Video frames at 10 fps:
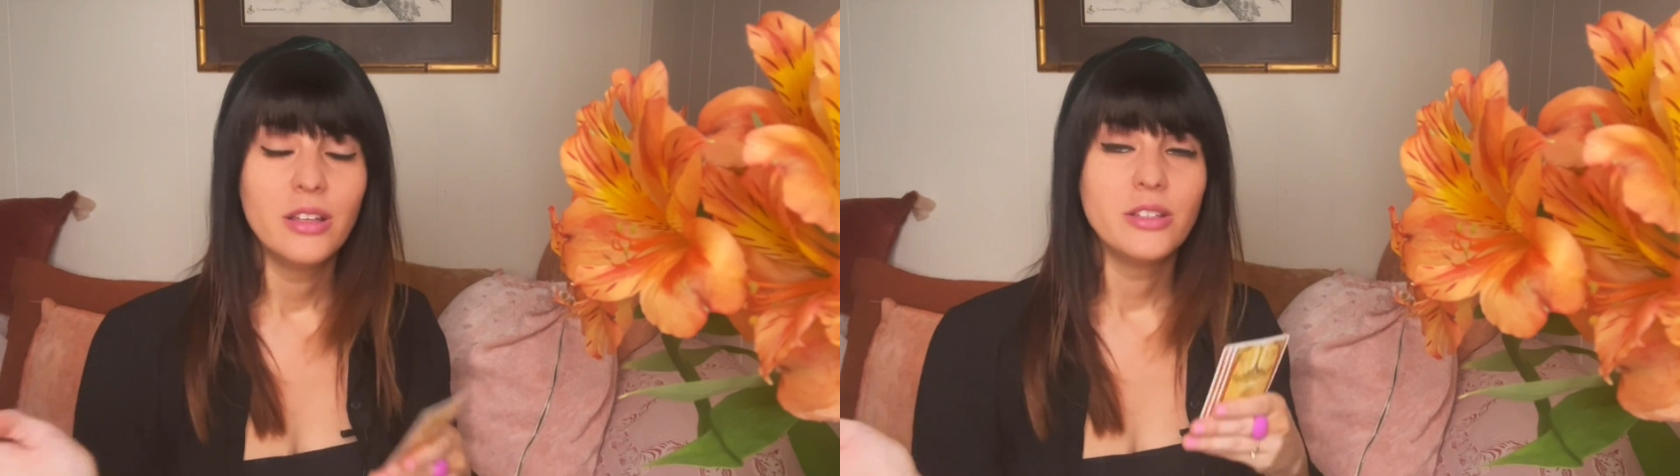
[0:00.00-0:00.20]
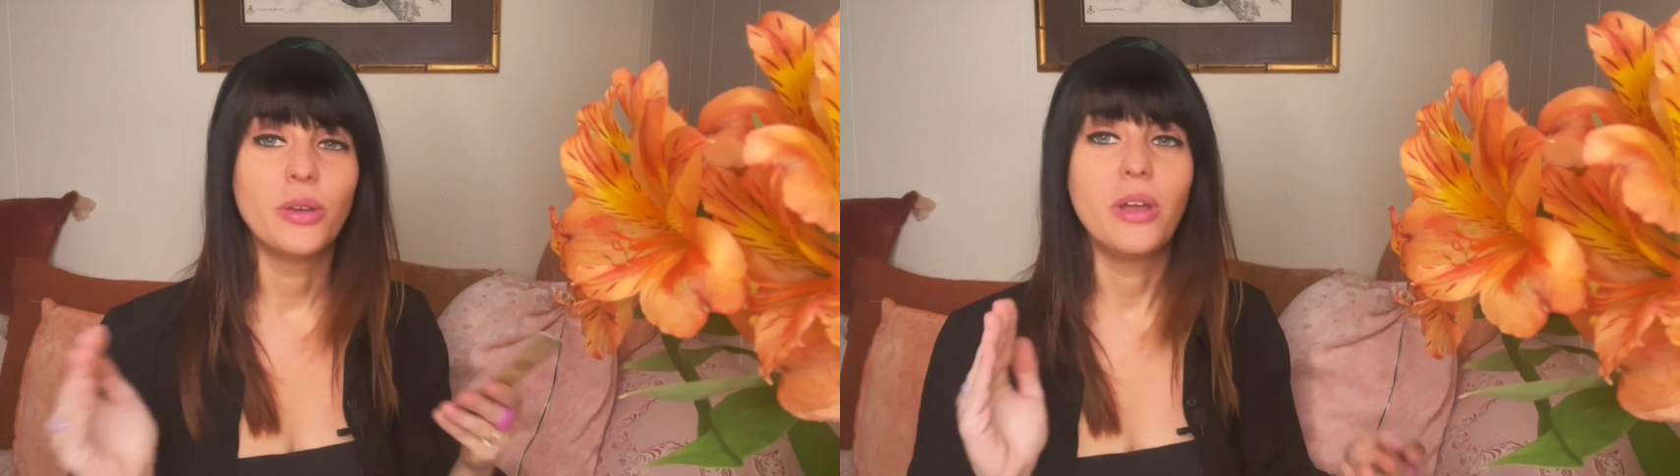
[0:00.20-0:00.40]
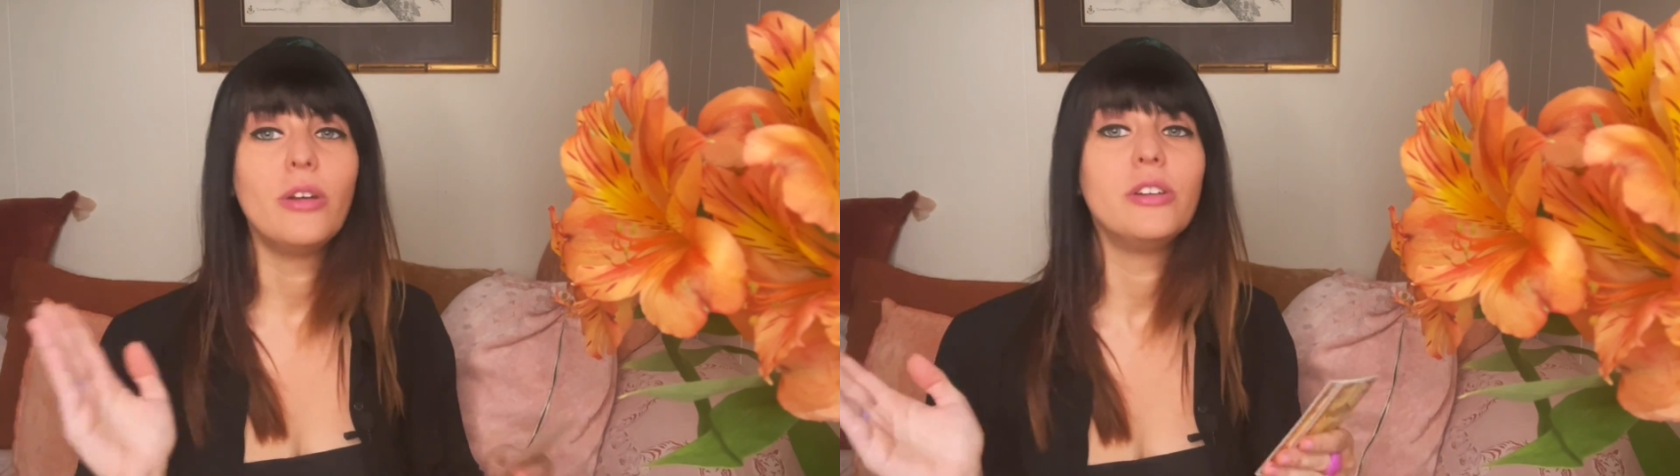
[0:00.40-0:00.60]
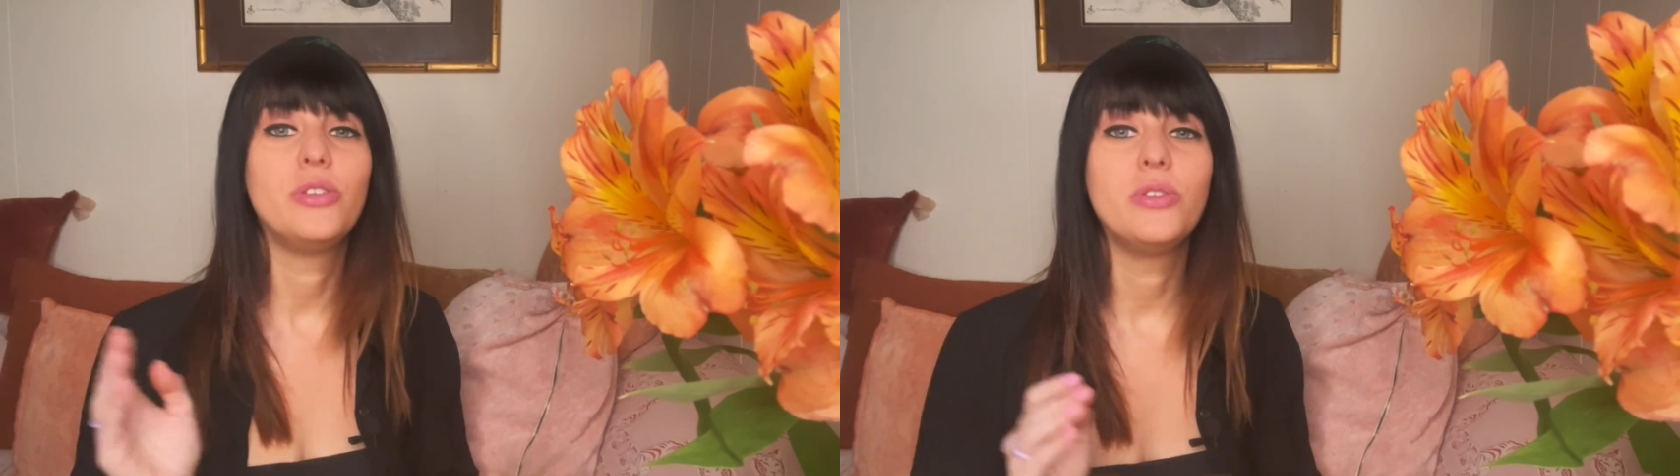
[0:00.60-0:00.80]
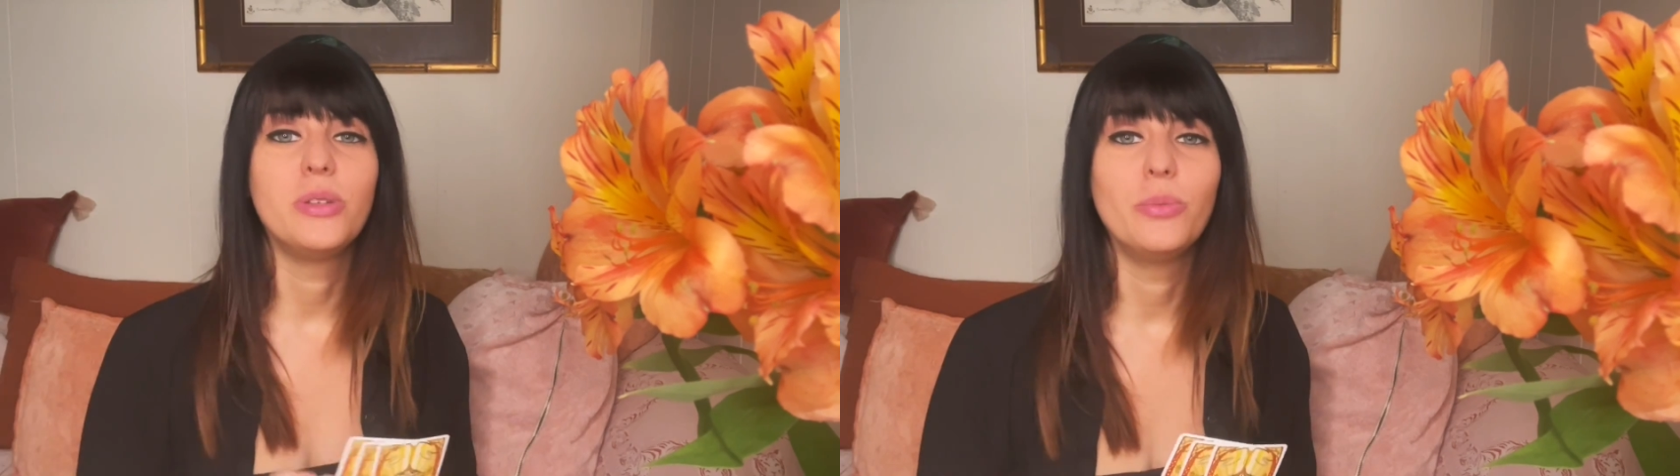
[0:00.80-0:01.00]
So here are
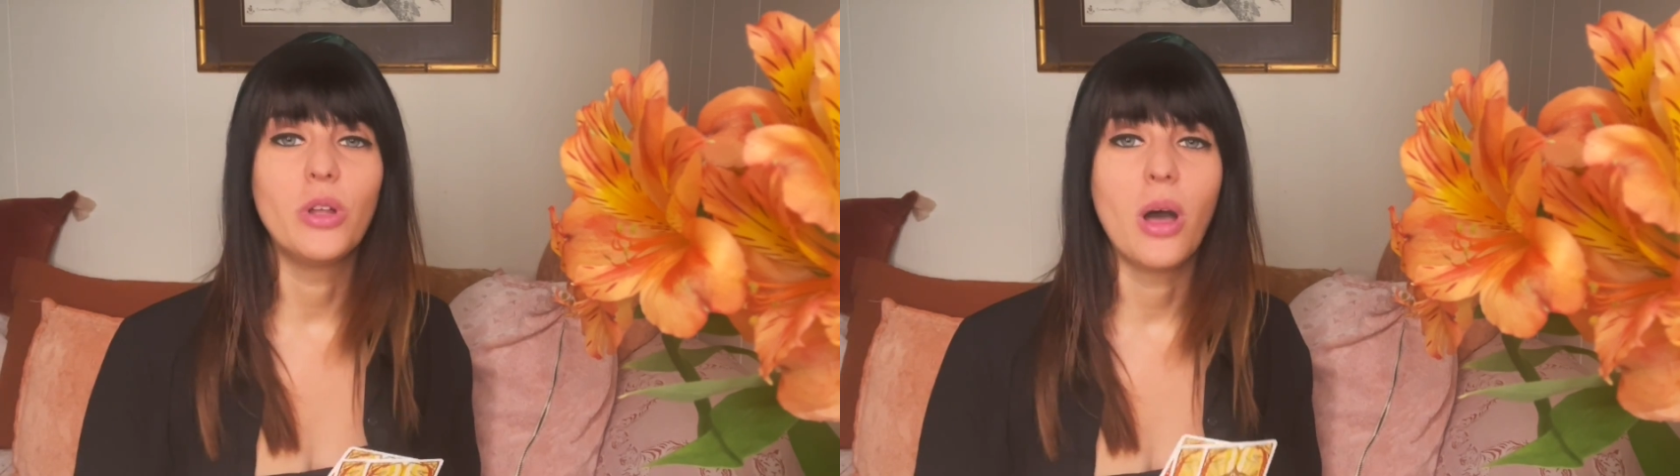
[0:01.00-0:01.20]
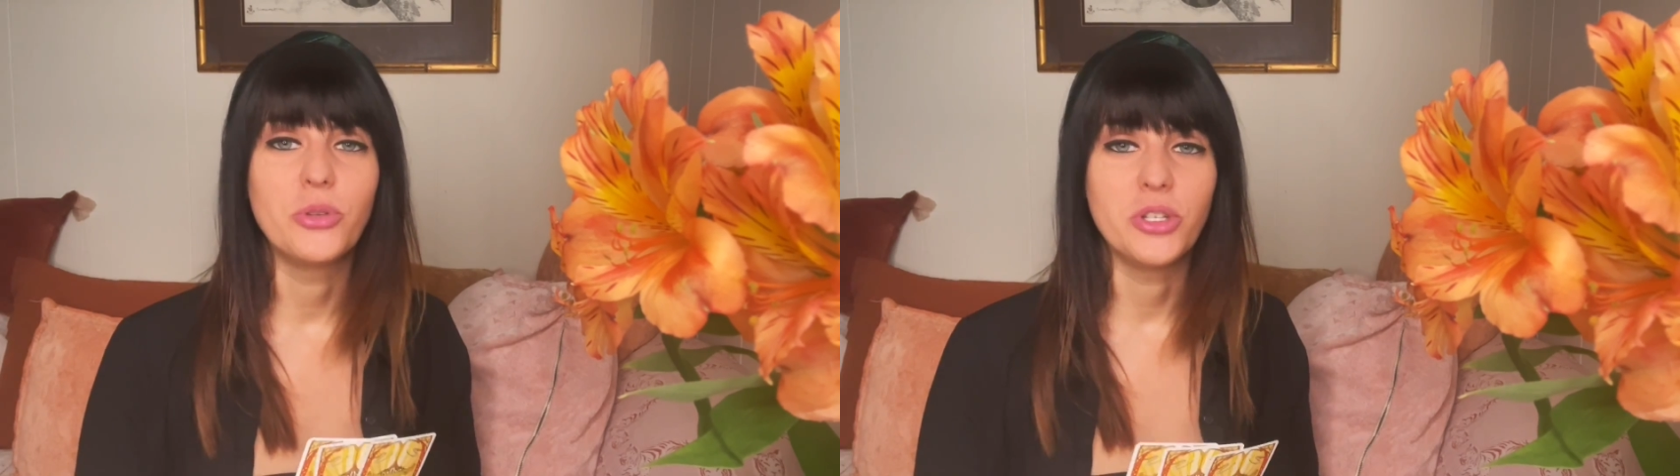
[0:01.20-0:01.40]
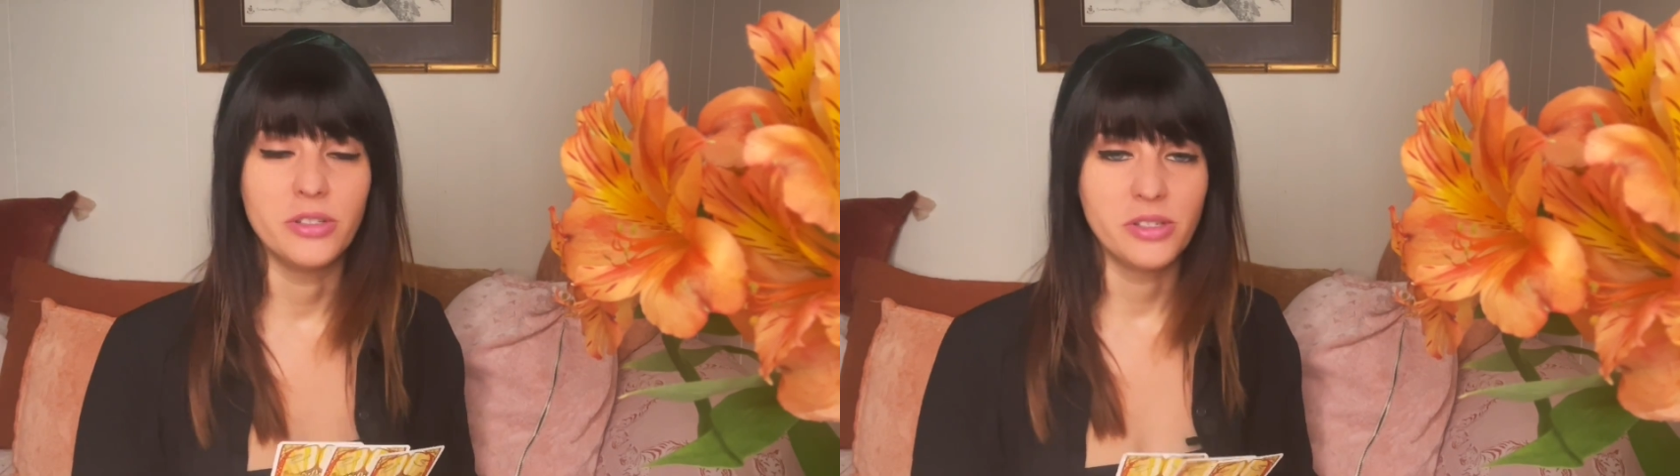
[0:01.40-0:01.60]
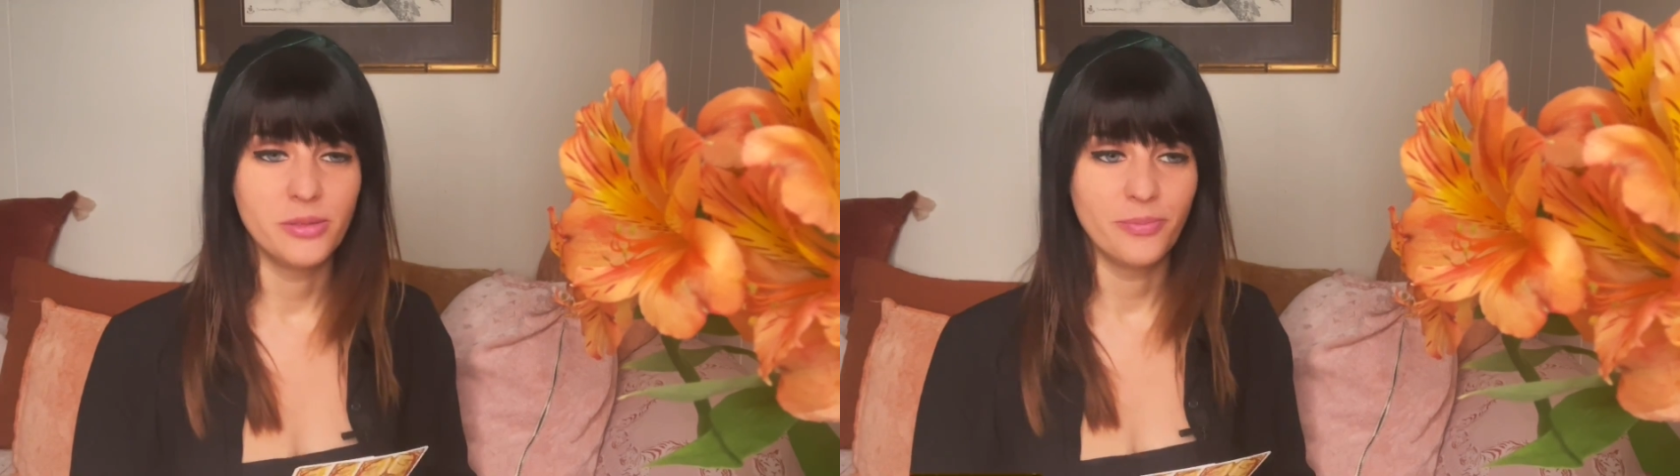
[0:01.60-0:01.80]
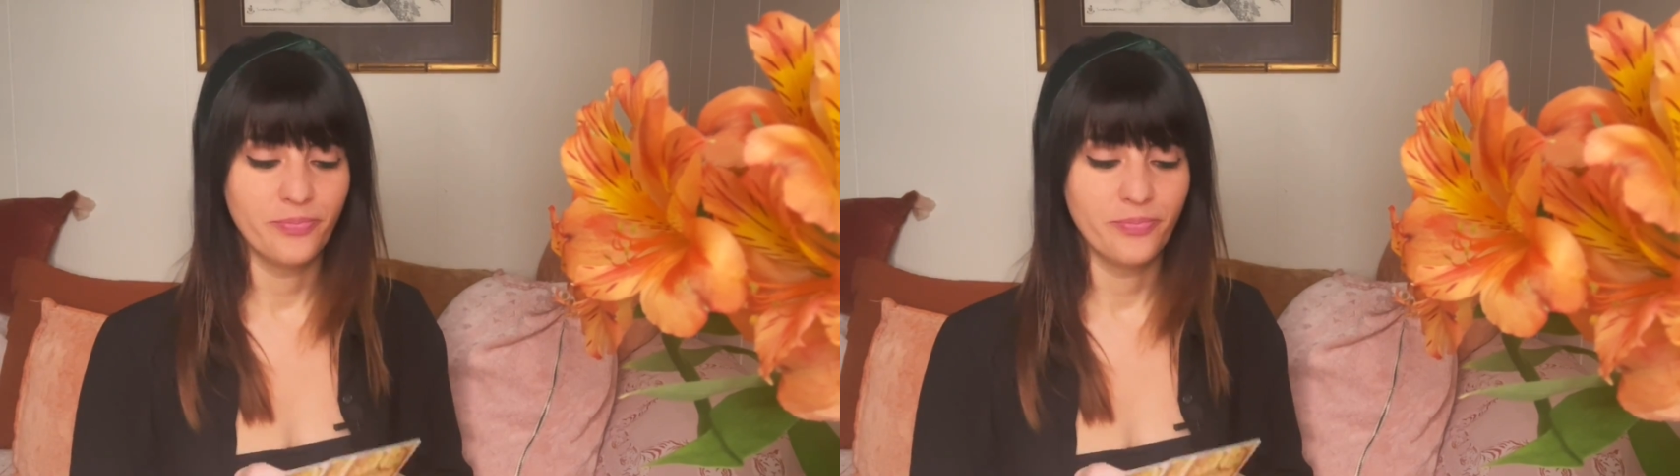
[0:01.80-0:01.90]
2 simple options.